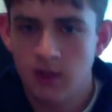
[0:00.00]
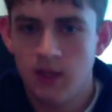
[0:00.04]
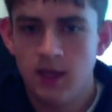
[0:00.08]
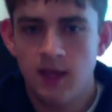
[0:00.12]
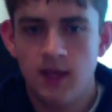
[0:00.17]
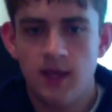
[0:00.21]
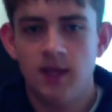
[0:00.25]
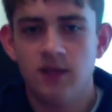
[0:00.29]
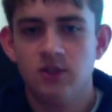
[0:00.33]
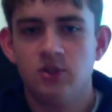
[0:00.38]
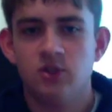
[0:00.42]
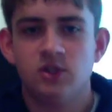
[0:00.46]

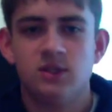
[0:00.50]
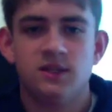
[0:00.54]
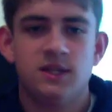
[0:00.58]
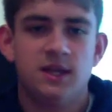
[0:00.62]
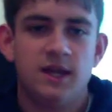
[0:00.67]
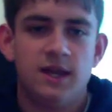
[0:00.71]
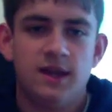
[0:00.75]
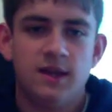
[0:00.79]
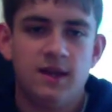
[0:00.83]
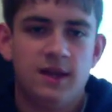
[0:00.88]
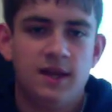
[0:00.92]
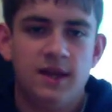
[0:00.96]
it just
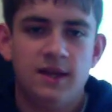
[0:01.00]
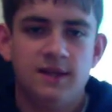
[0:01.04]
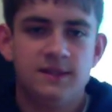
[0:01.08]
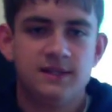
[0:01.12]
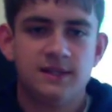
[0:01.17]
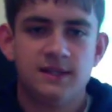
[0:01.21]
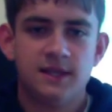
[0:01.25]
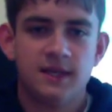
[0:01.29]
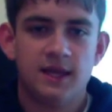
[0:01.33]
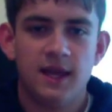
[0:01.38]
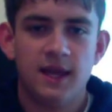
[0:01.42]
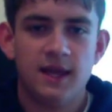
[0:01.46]
hits the
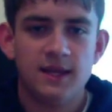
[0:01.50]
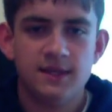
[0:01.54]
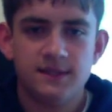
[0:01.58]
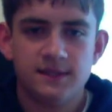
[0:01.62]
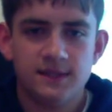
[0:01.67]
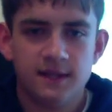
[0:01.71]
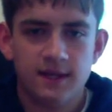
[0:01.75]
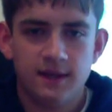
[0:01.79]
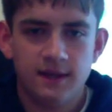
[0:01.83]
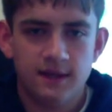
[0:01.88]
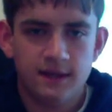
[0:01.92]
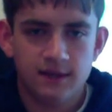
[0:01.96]
case,
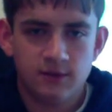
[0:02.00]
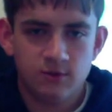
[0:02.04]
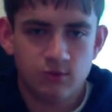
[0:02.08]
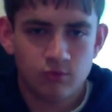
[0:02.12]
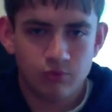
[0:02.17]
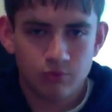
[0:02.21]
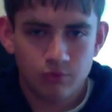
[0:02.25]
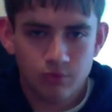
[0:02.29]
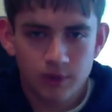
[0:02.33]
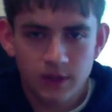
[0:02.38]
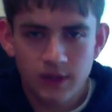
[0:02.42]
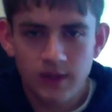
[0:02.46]
and it's
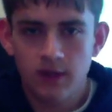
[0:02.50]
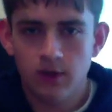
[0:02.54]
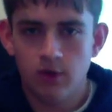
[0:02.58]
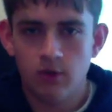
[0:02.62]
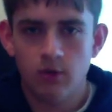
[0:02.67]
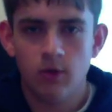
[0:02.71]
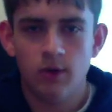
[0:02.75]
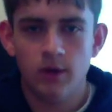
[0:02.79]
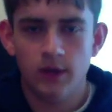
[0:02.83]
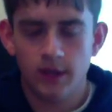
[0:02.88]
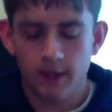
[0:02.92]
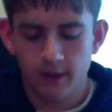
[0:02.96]
really
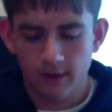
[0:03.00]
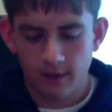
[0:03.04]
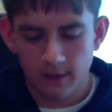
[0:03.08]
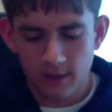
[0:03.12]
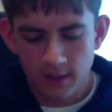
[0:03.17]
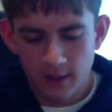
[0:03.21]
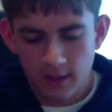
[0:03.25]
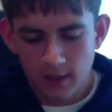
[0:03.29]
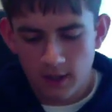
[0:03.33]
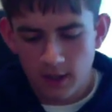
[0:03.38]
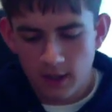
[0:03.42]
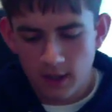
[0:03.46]
annoying
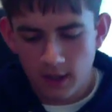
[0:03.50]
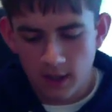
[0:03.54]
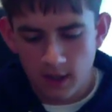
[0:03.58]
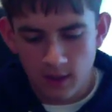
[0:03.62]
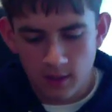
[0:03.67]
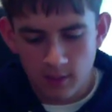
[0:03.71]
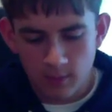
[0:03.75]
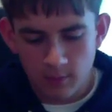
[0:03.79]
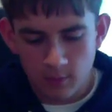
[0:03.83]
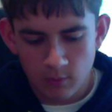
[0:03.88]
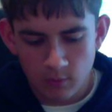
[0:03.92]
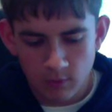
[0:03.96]

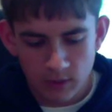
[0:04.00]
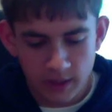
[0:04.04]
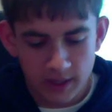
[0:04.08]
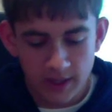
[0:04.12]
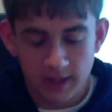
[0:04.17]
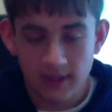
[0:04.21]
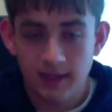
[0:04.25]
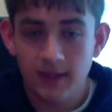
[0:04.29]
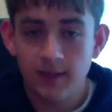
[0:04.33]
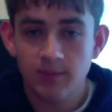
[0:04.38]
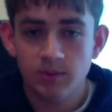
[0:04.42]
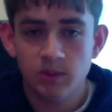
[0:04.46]
when I
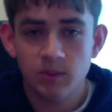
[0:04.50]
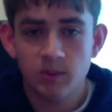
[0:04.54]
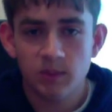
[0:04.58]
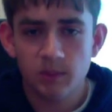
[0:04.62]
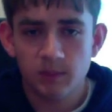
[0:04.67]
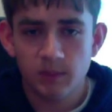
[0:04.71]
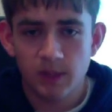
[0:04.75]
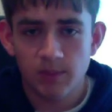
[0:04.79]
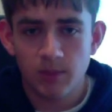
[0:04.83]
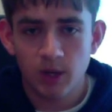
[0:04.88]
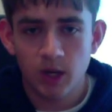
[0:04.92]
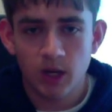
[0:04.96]
keep them in
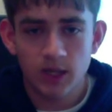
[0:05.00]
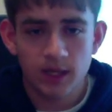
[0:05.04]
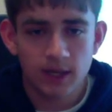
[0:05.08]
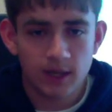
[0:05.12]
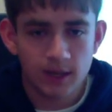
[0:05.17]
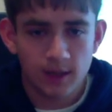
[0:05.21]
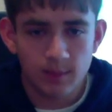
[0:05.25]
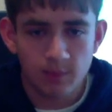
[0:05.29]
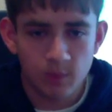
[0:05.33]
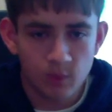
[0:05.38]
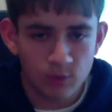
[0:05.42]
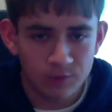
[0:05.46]
my pocket and
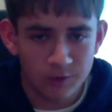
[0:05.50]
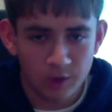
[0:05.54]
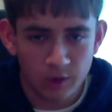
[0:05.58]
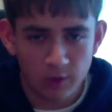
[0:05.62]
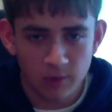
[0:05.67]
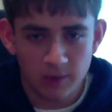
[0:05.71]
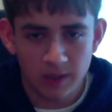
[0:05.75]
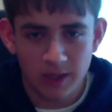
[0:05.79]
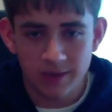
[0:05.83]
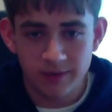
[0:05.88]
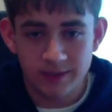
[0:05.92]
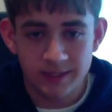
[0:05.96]
I'm moving
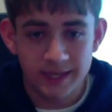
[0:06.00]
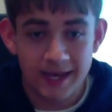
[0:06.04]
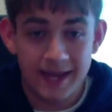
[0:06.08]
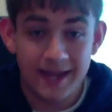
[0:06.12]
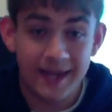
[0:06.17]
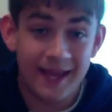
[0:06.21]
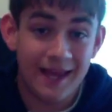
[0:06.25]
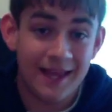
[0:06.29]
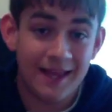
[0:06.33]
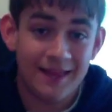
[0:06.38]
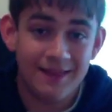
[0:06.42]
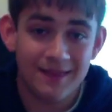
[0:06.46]
around. I
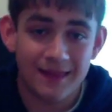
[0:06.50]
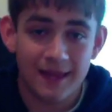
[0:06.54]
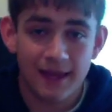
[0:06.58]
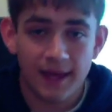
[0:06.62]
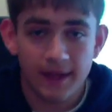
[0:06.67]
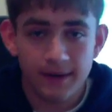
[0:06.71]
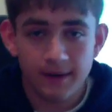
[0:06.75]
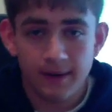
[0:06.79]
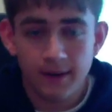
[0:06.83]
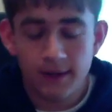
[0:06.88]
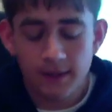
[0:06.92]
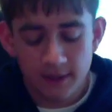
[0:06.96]
hate
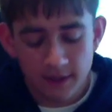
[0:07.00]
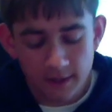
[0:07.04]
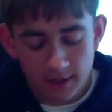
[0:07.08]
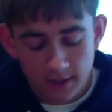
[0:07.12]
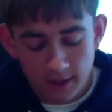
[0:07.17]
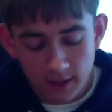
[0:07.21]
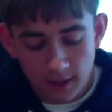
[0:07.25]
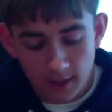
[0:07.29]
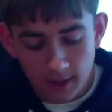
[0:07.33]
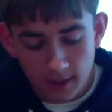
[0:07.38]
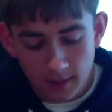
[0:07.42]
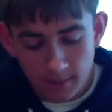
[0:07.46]
that.
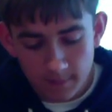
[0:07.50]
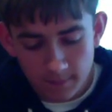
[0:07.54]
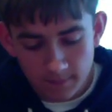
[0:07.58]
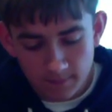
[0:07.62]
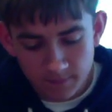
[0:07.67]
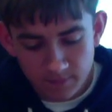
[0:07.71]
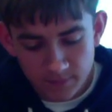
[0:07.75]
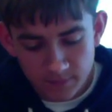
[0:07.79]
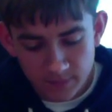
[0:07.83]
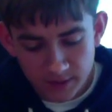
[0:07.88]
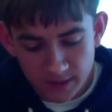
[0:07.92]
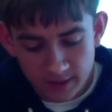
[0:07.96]

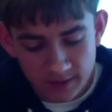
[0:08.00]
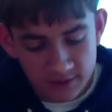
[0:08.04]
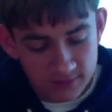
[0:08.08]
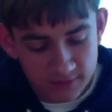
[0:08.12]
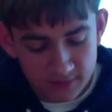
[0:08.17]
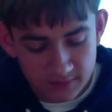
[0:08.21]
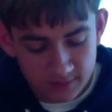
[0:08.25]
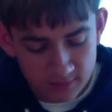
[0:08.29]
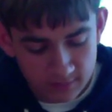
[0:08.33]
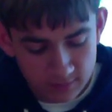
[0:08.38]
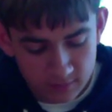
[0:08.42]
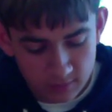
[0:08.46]

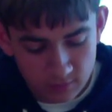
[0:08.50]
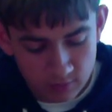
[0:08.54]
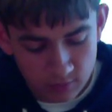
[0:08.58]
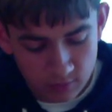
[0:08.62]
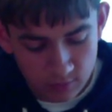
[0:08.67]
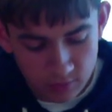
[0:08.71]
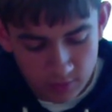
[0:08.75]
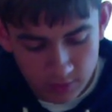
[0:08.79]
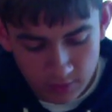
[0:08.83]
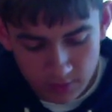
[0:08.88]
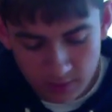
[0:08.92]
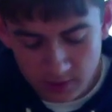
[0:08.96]
It's
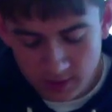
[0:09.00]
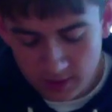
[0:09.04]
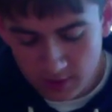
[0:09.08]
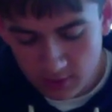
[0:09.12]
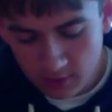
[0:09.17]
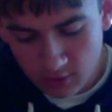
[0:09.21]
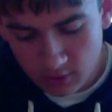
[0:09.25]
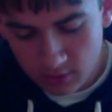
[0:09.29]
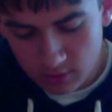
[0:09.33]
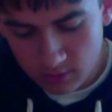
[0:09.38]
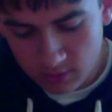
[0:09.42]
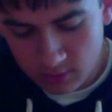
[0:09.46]
really a
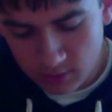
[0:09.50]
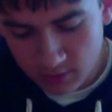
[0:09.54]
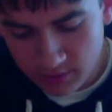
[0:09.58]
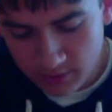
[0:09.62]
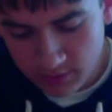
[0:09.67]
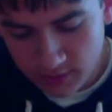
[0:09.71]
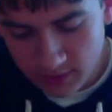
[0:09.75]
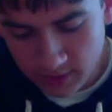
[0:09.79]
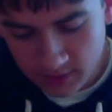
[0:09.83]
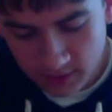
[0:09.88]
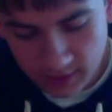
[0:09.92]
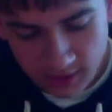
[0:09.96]
horrible
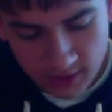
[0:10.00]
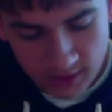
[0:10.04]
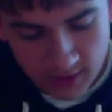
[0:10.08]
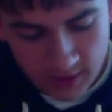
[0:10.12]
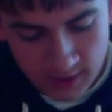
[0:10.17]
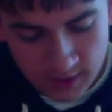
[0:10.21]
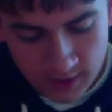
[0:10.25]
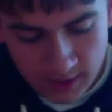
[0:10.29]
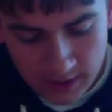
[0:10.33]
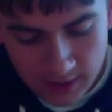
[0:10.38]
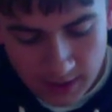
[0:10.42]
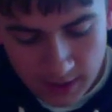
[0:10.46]
thing.
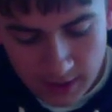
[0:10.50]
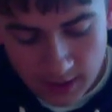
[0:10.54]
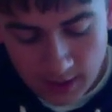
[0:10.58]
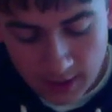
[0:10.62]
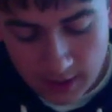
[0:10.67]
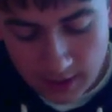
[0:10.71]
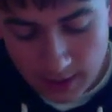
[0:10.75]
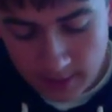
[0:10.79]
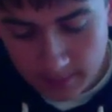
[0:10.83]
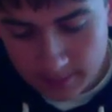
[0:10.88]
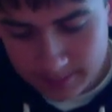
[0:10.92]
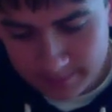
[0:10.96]

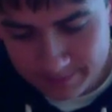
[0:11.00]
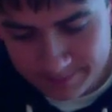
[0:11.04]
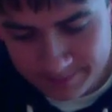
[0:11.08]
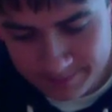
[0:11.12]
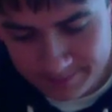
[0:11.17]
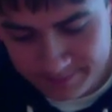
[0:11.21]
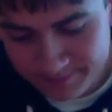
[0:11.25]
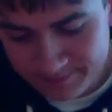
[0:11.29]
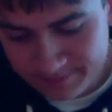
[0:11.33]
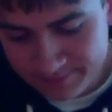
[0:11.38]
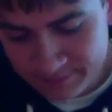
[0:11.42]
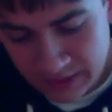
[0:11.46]

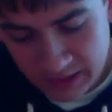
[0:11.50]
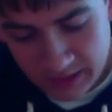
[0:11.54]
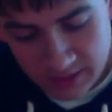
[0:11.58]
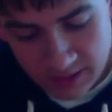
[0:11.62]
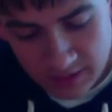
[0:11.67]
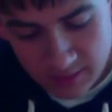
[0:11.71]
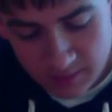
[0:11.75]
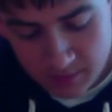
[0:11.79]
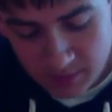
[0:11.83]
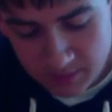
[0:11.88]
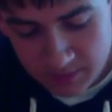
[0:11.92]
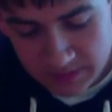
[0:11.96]

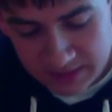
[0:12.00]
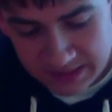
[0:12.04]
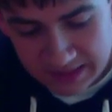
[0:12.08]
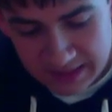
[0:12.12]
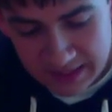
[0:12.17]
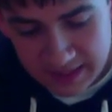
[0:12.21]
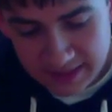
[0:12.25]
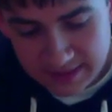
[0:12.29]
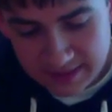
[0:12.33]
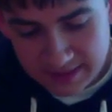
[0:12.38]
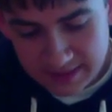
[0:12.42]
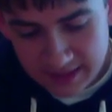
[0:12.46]
But
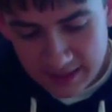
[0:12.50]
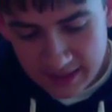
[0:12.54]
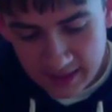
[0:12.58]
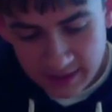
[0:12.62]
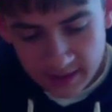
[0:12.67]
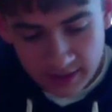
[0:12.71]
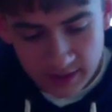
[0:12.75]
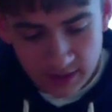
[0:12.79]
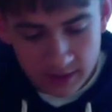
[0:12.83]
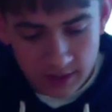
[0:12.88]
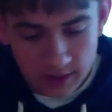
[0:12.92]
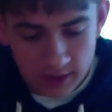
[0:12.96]
besides
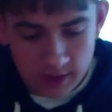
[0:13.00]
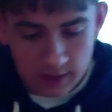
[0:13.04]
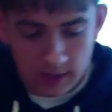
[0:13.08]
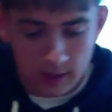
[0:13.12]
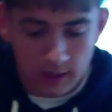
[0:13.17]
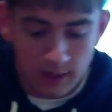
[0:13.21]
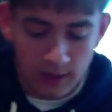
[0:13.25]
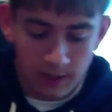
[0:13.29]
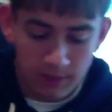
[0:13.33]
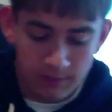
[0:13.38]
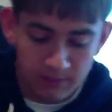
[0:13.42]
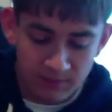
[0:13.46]
that,
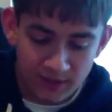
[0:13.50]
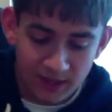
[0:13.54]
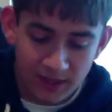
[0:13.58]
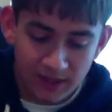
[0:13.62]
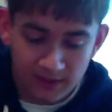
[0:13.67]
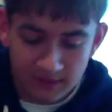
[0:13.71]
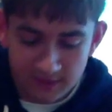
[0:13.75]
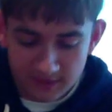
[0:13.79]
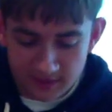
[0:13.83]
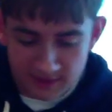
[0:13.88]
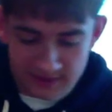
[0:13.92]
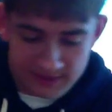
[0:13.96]
getting
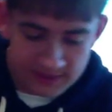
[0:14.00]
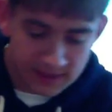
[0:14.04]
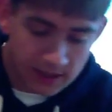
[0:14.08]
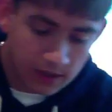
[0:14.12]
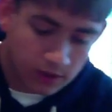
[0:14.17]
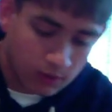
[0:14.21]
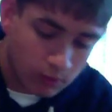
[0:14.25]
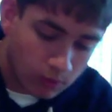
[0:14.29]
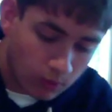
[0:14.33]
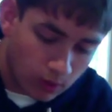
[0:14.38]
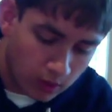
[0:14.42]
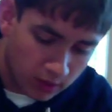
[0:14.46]
to the
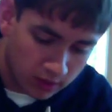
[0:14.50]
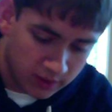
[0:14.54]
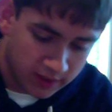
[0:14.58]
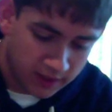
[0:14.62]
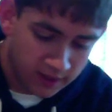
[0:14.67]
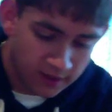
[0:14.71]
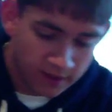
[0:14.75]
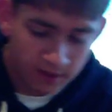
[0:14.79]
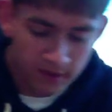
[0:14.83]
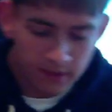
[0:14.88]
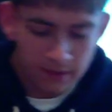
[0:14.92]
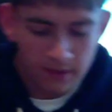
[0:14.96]
sound
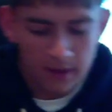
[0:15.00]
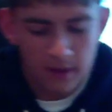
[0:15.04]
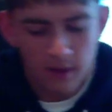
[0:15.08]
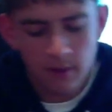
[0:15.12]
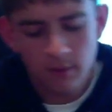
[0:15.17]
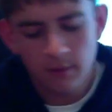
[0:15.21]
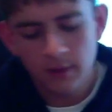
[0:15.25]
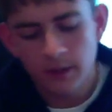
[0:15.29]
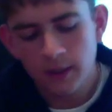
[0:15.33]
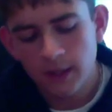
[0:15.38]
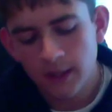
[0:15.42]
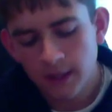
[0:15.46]
quality,
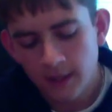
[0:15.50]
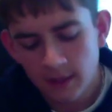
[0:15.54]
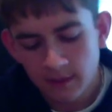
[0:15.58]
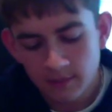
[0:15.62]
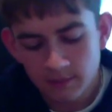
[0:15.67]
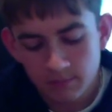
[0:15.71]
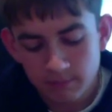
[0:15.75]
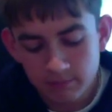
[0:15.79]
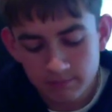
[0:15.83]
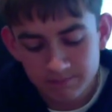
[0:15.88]
they're a